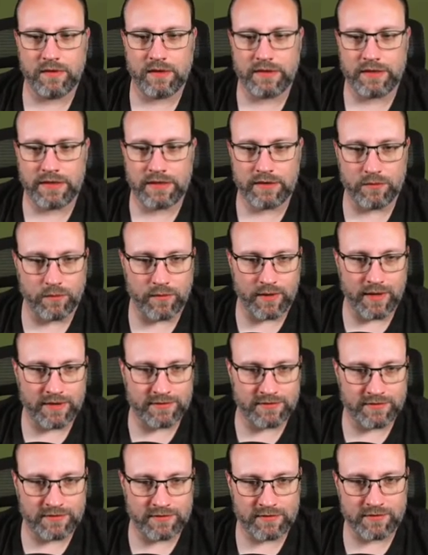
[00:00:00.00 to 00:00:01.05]
I need to
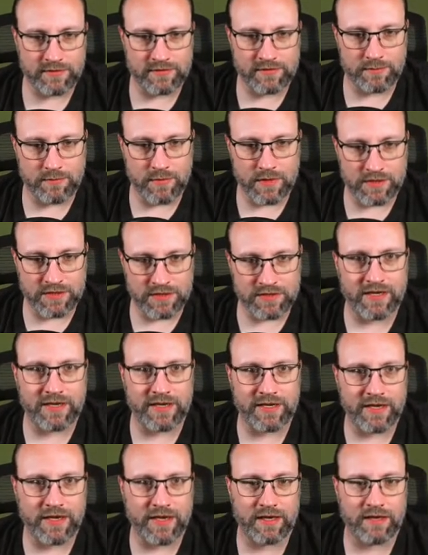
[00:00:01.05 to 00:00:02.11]
rest as much as I
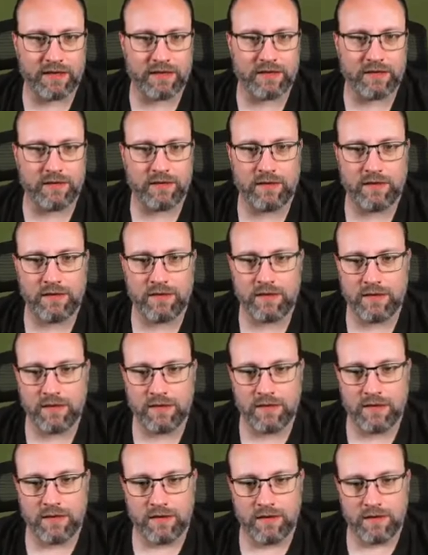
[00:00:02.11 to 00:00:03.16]
can.
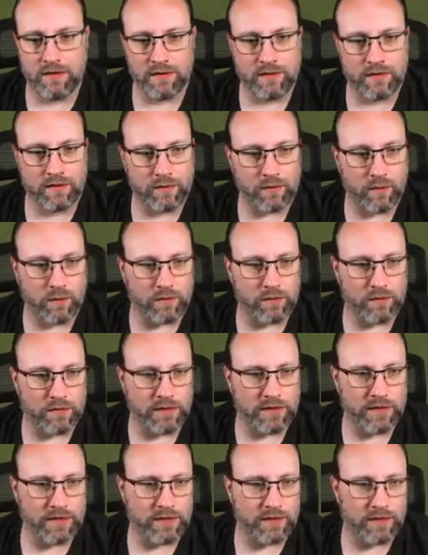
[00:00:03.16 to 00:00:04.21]
Corner
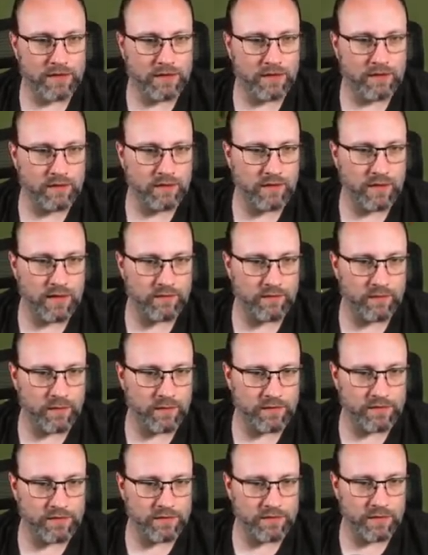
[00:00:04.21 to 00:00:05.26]
kick.
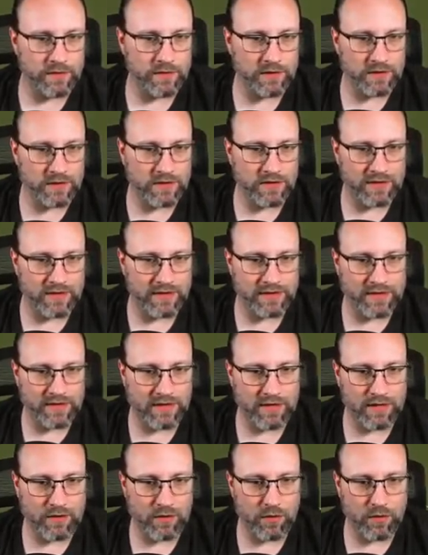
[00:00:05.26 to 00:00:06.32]
Alvarez going to collect that.
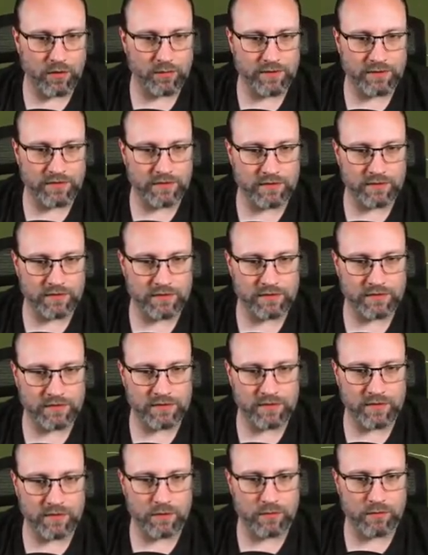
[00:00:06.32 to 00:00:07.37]
I hope he's a little
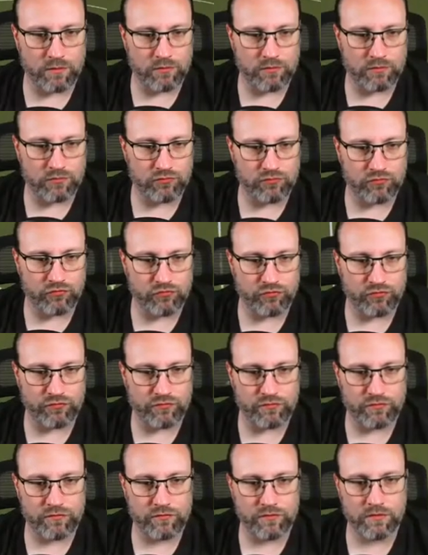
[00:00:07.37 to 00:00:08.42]
slow. Oof.
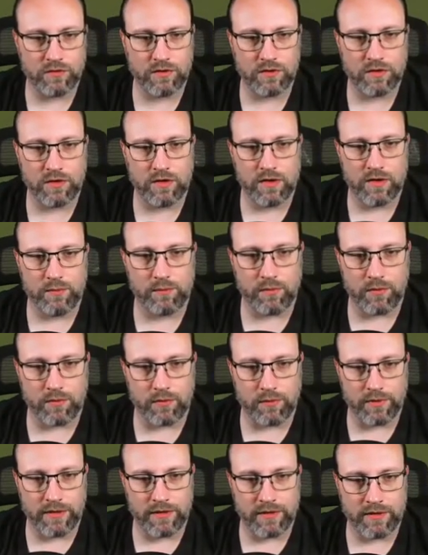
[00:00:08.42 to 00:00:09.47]

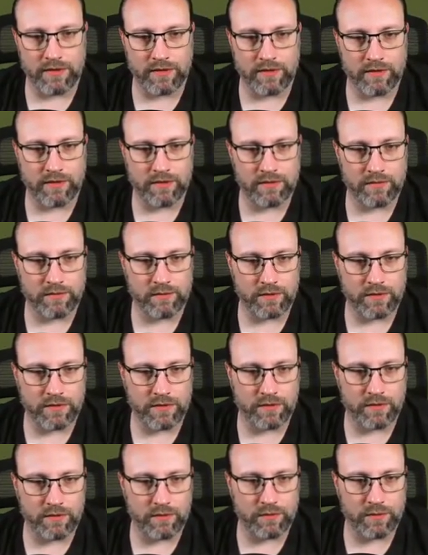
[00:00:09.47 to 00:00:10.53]
Peri, what are you
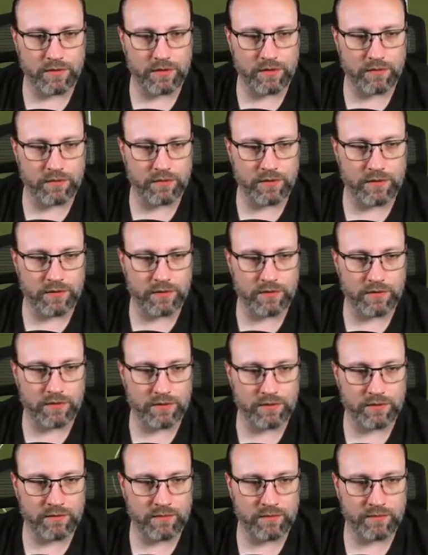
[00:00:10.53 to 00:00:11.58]
doing? What are you doing? What are you doing?
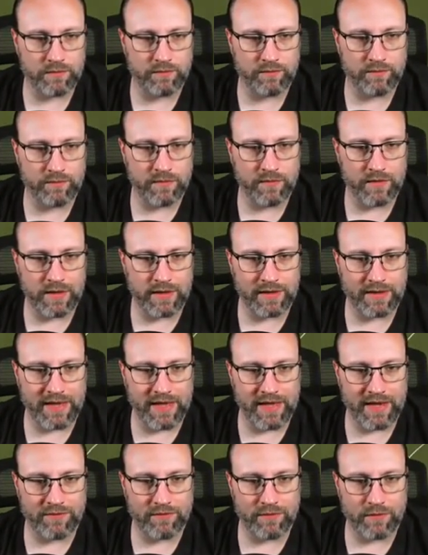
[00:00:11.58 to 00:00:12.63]

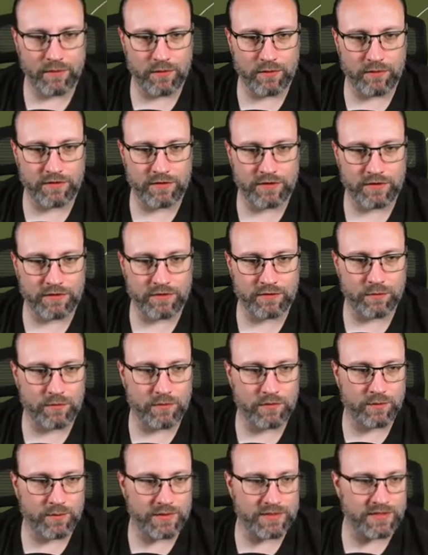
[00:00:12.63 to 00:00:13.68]
Can't have you losing it because you're one
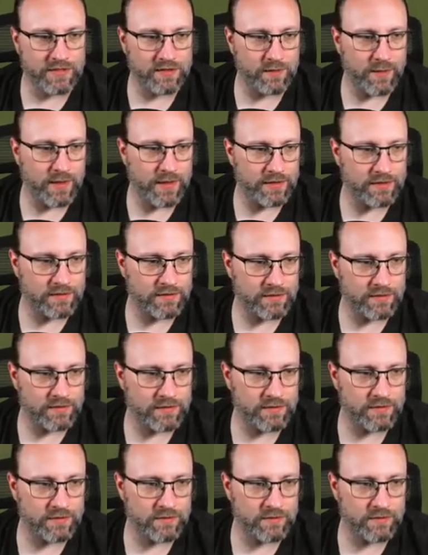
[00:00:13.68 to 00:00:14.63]
of my center backs.